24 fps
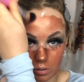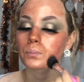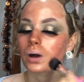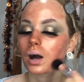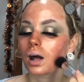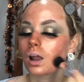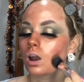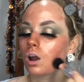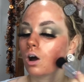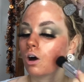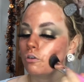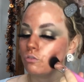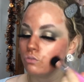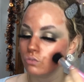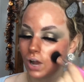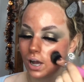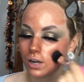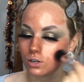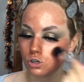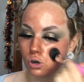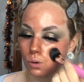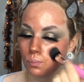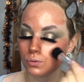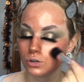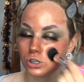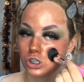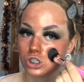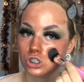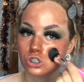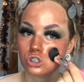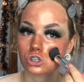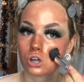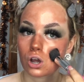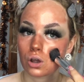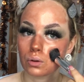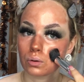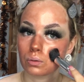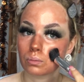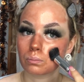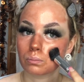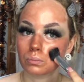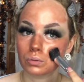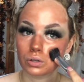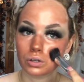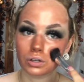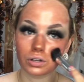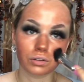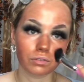A lot of flat top brushes don't move.